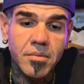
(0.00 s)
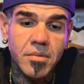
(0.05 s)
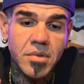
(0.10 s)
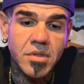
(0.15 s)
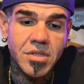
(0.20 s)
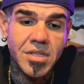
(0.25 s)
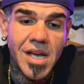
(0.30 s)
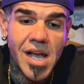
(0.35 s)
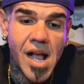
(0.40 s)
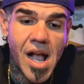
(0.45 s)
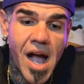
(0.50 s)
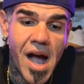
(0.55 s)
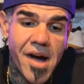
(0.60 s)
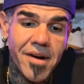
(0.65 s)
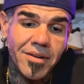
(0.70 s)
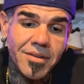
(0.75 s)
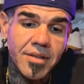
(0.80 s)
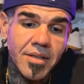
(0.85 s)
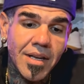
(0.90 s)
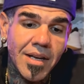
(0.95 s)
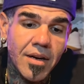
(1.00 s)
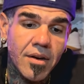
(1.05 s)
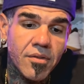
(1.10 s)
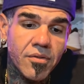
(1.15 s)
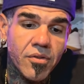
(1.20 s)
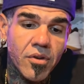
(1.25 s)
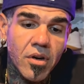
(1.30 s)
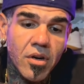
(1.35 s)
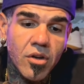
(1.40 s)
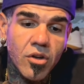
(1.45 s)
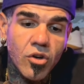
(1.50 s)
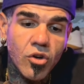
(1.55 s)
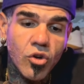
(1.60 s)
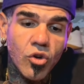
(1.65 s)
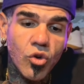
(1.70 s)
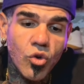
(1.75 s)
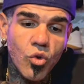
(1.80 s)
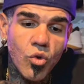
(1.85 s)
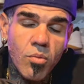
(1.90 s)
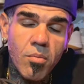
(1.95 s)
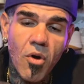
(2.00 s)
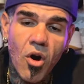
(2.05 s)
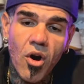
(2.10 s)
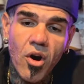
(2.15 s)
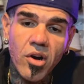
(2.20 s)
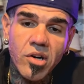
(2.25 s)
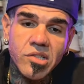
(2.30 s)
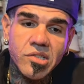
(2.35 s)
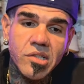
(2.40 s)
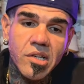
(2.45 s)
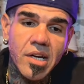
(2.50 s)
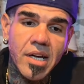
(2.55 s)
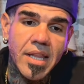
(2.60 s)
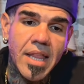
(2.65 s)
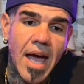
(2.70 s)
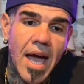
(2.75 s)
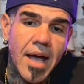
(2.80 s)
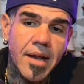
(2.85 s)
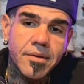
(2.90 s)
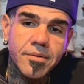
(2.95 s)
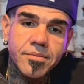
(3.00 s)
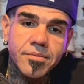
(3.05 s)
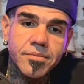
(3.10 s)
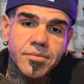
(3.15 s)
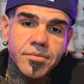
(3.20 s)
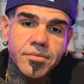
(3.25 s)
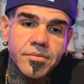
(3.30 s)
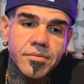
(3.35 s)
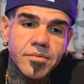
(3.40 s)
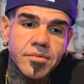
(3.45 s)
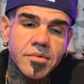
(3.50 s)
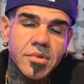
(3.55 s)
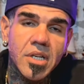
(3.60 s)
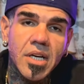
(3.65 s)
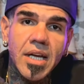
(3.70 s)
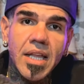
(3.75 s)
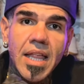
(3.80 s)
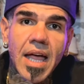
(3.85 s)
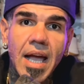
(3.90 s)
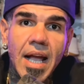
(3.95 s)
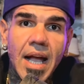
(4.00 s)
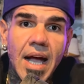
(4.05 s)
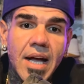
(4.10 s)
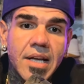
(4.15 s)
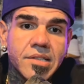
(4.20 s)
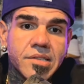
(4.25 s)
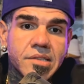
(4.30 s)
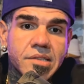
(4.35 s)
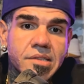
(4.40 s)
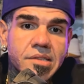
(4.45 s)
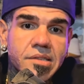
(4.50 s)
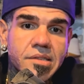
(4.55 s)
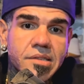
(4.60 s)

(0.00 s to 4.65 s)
Check out there for little glue marks. Look at that. Look at that, guys.